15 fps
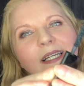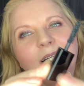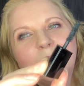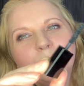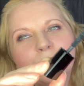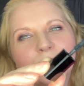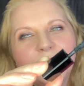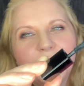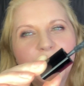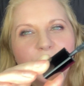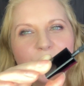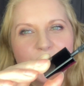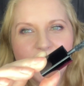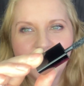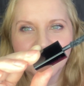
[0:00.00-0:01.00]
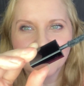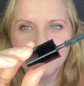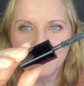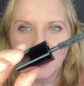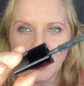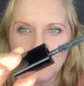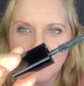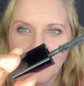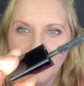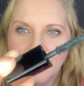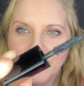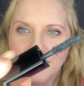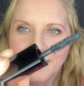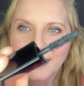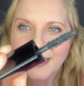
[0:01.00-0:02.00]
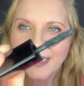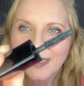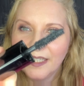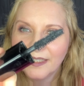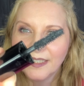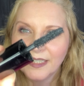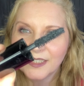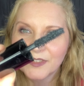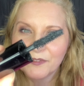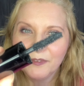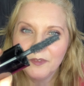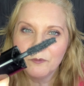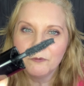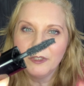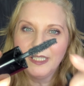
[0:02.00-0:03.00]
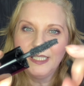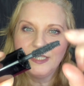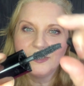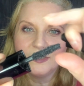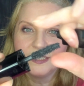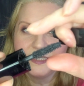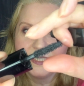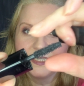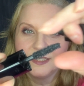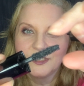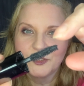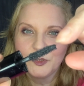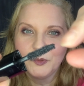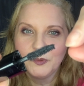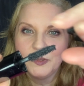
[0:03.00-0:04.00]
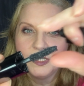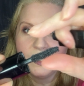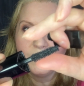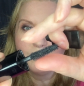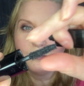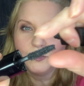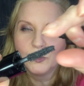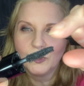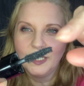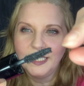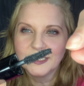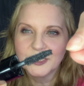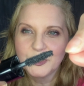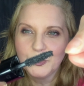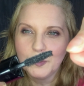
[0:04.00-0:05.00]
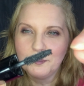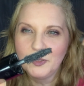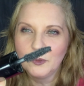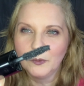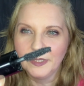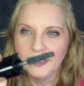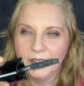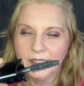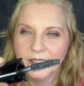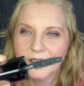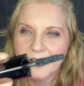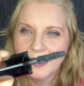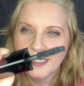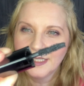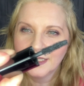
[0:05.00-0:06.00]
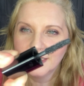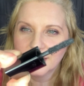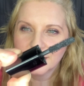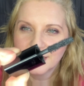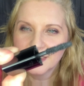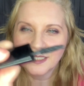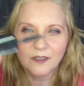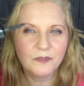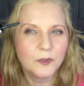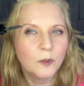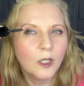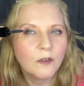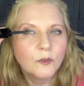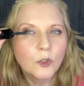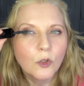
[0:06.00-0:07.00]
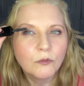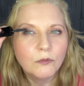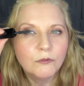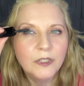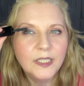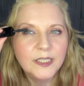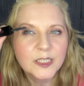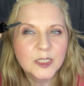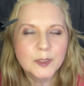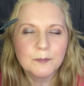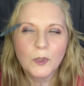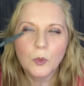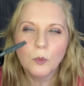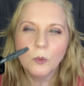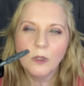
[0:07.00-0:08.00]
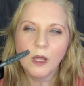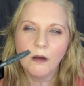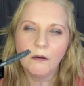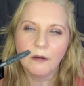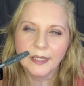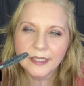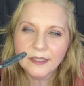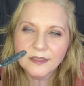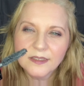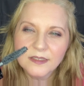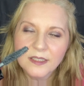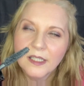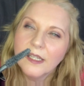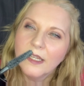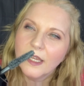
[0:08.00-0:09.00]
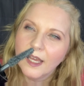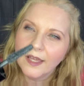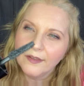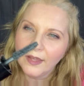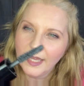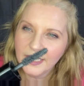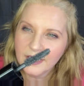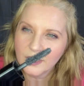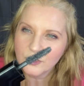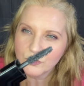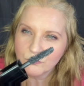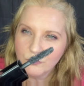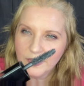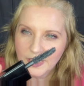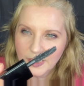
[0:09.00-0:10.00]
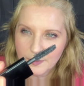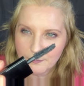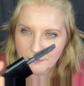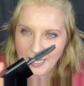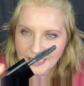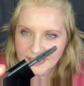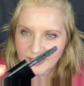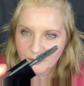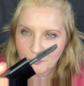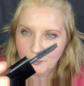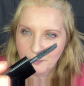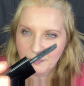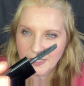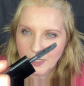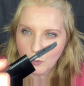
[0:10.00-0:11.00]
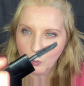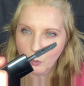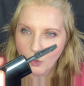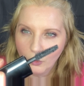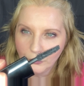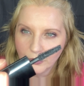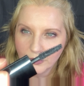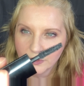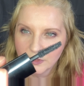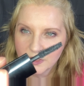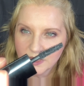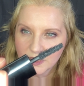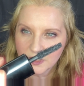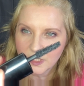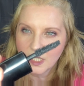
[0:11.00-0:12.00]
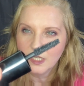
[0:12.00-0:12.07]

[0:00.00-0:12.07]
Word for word: I'm pretty sure that's fibre. It gets really good because it goes to more or less to a point because I feel like I've got really small eyes and I hate those really massive big wands.